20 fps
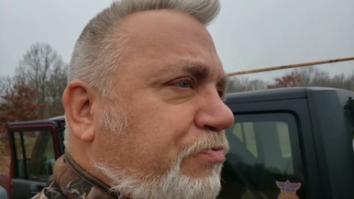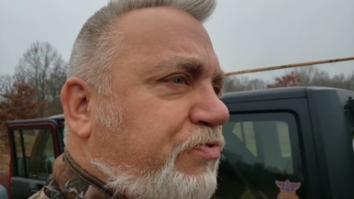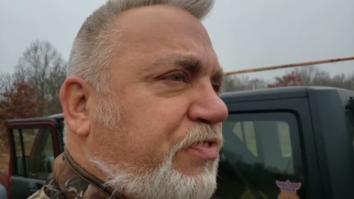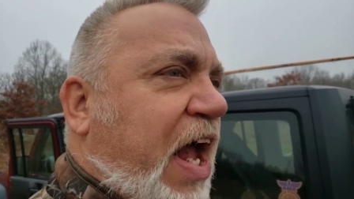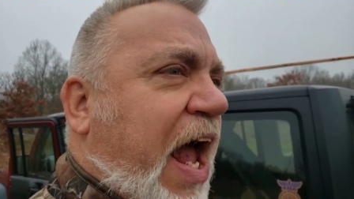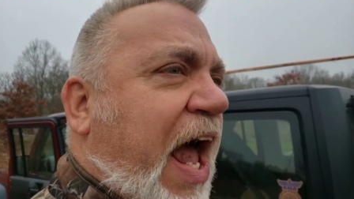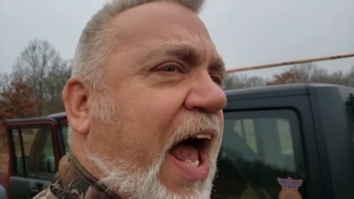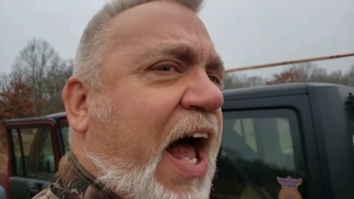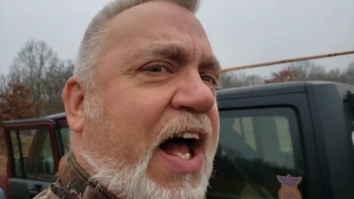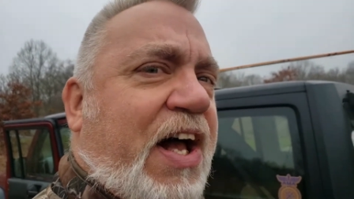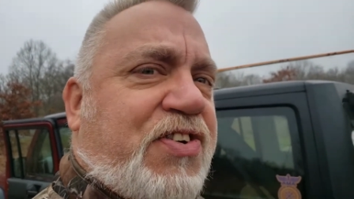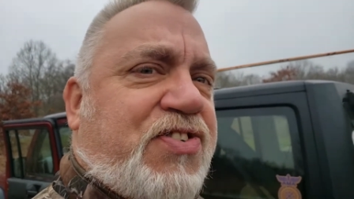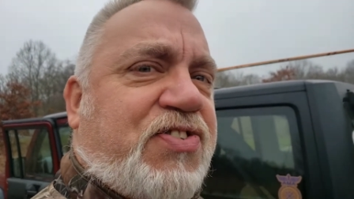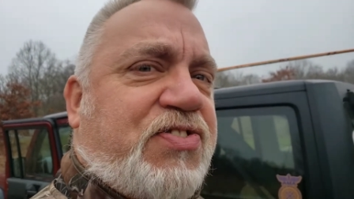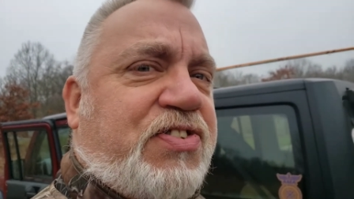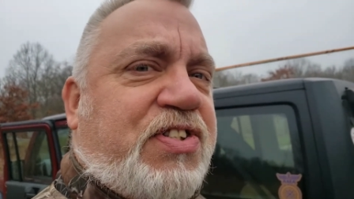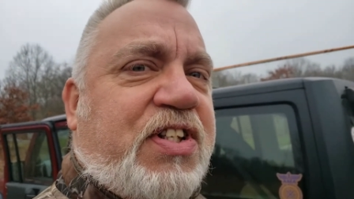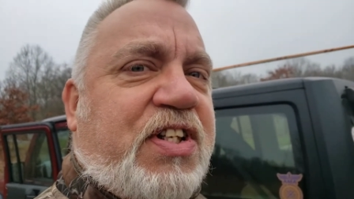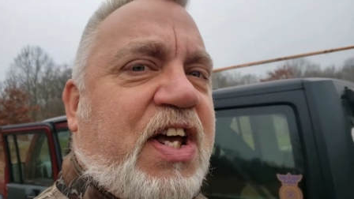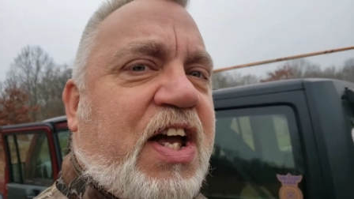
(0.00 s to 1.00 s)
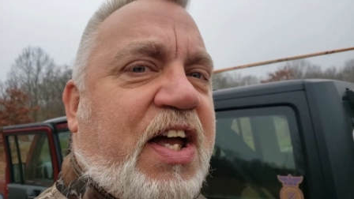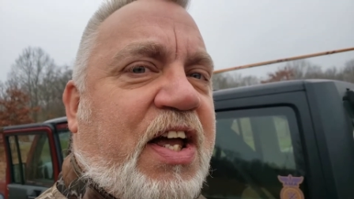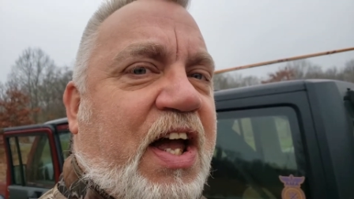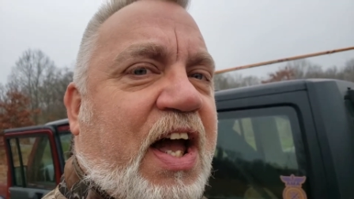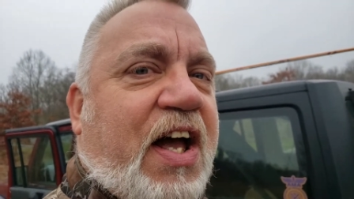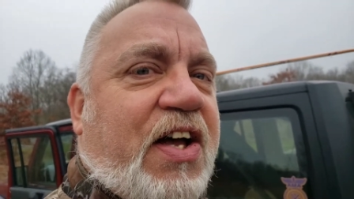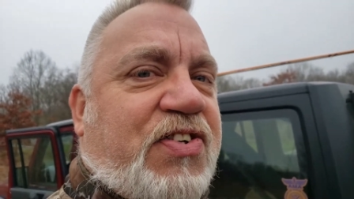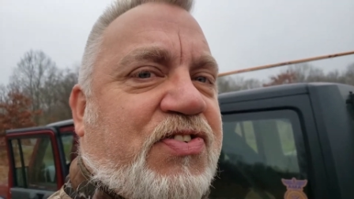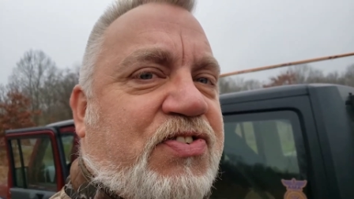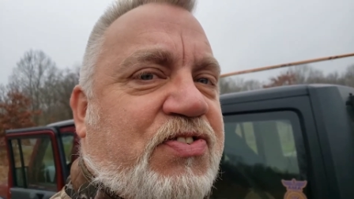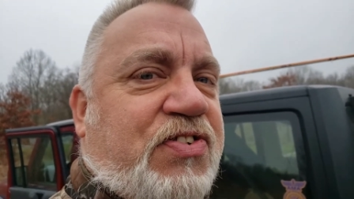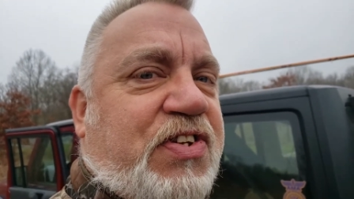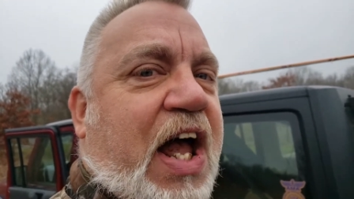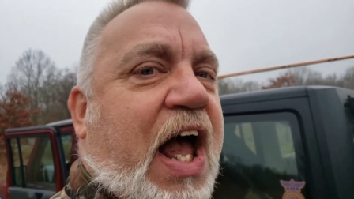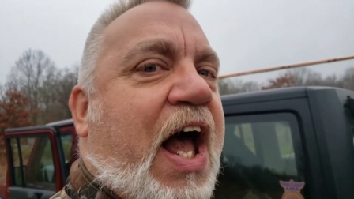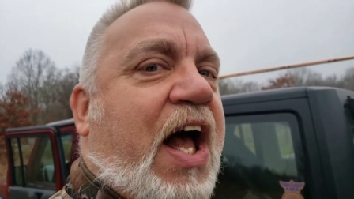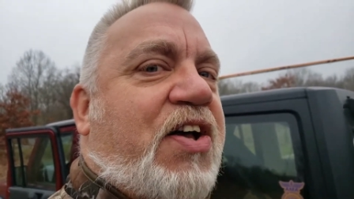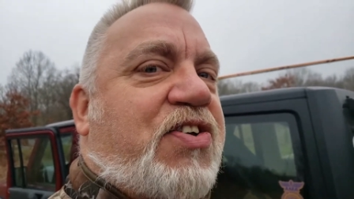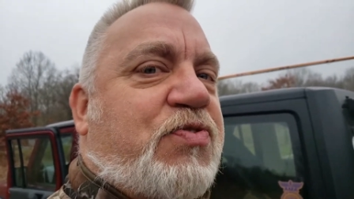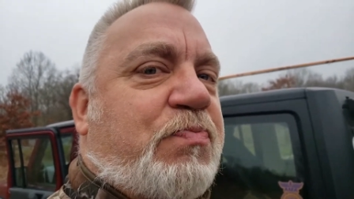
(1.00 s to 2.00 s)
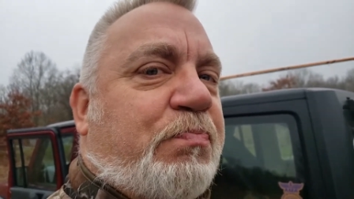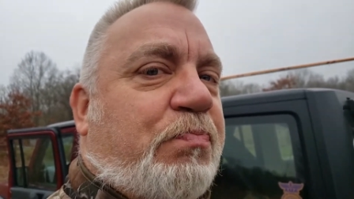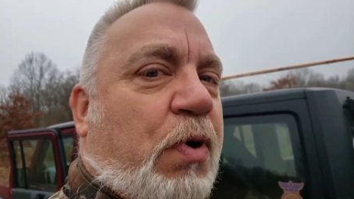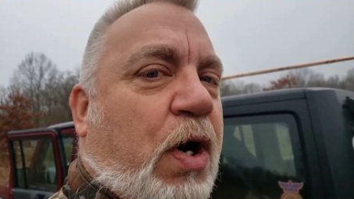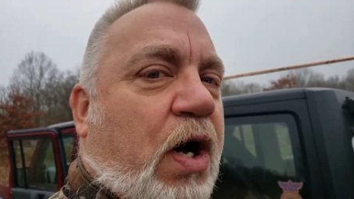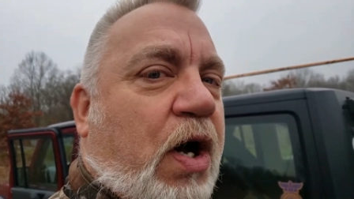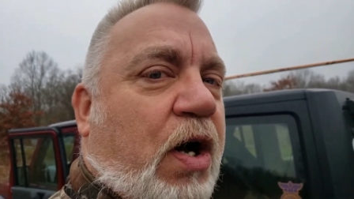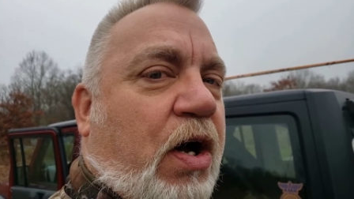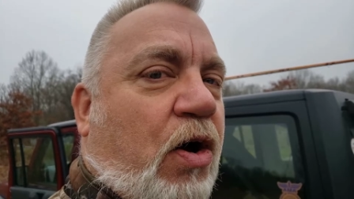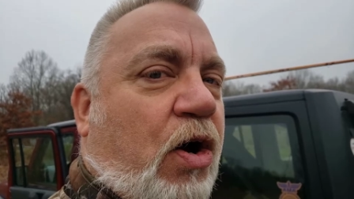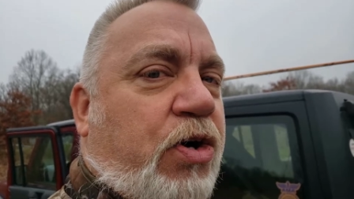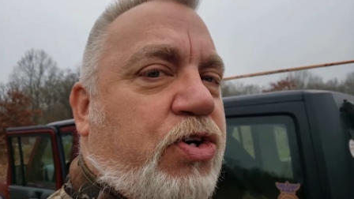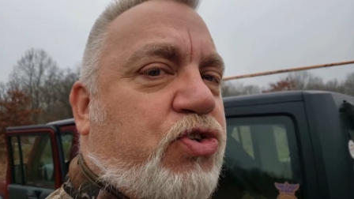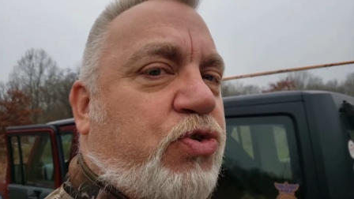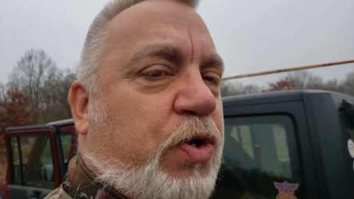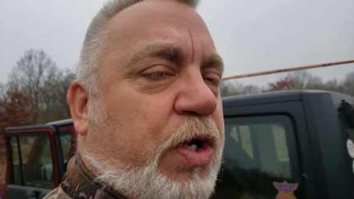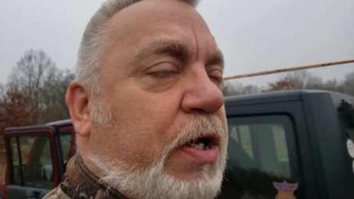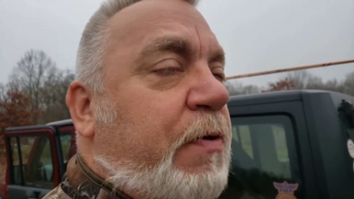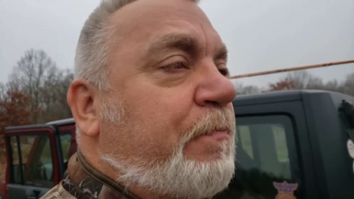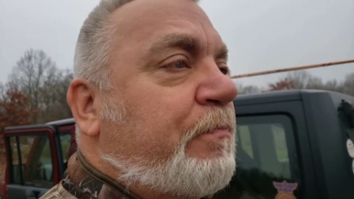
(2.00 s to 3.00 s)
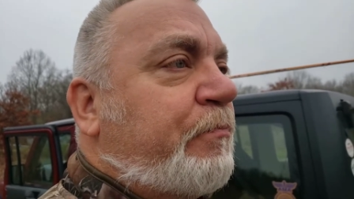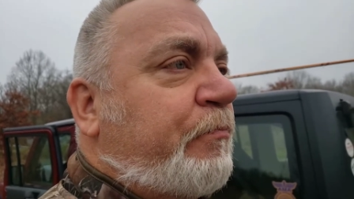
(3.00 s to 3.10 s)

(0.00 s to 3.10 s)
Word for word: DAS, D-A-S, DAS uh, archery